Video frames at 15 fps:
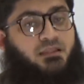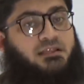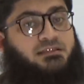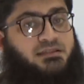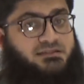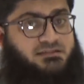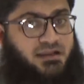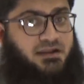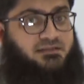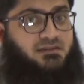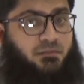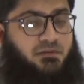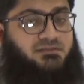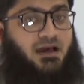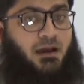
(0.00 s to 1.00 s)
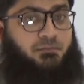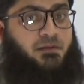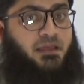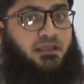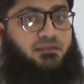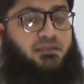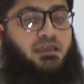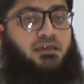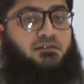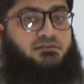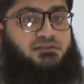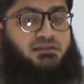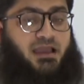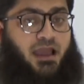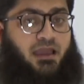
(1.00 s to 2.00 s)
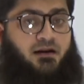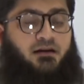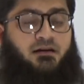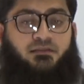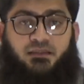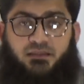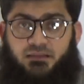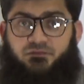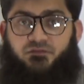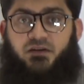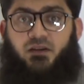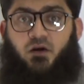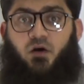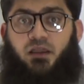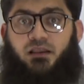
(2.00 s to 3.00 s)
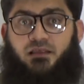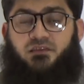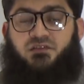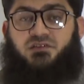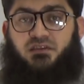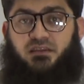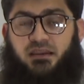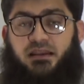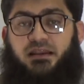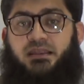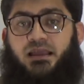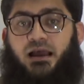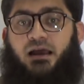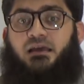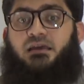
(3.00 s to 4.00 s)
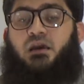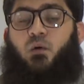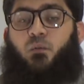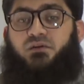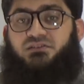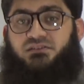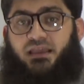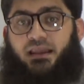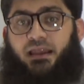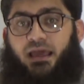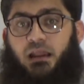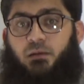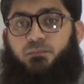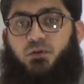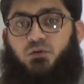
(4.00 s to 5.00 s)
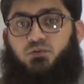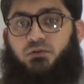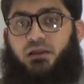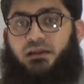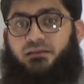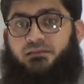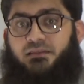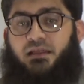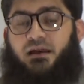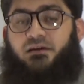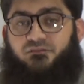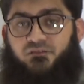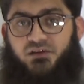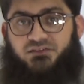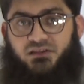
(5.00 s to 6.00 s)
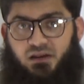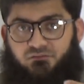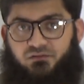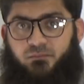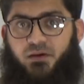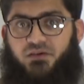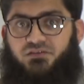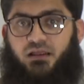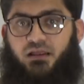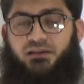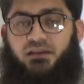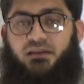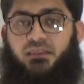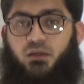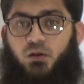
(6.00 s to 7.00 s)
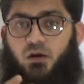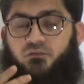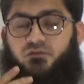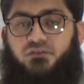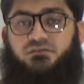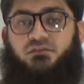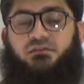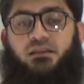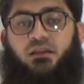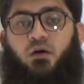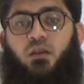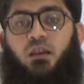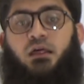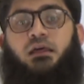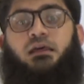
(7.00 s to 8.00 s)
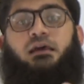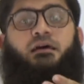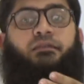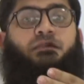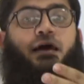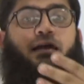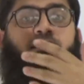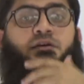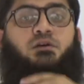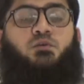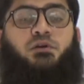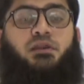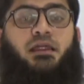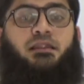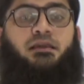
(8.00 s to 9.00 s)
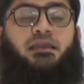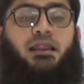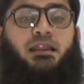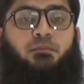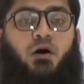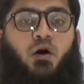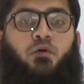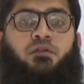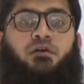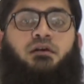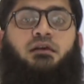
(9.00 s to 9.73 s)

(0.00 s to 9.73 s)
the state summits happening, the CI, uh, the different organization in India, which can help you to get the first-hand information, attending the conferences and all that you can get about.